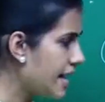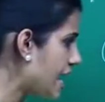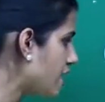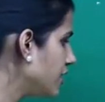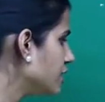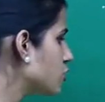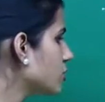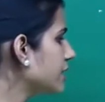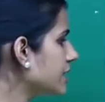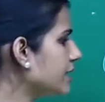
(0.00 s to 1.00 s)
Every
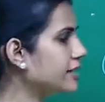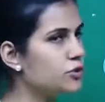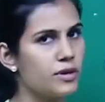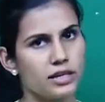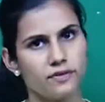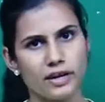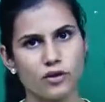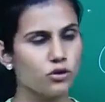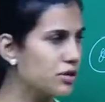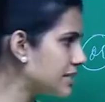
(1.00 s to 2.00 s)
student is under 25
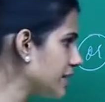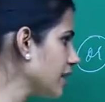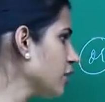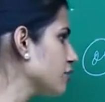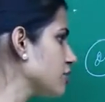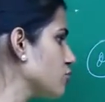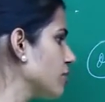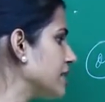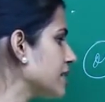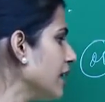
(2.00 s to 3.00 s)
or you can say none of the
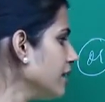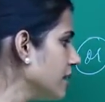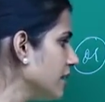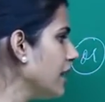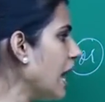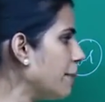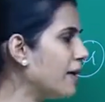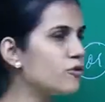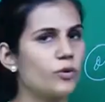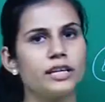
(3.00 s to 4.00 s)
students are
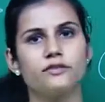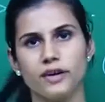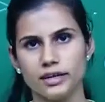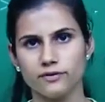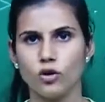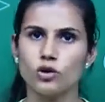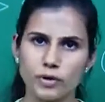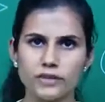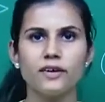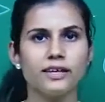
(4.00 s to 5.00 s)
above 25 or
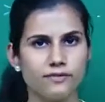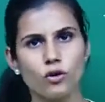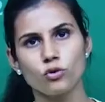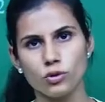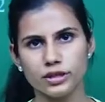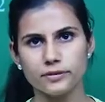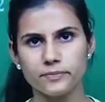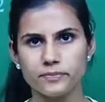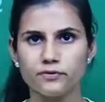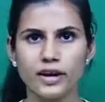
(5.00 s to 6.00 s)
25 or older.
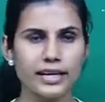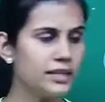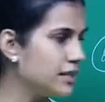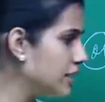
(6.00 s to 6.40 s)
Fine.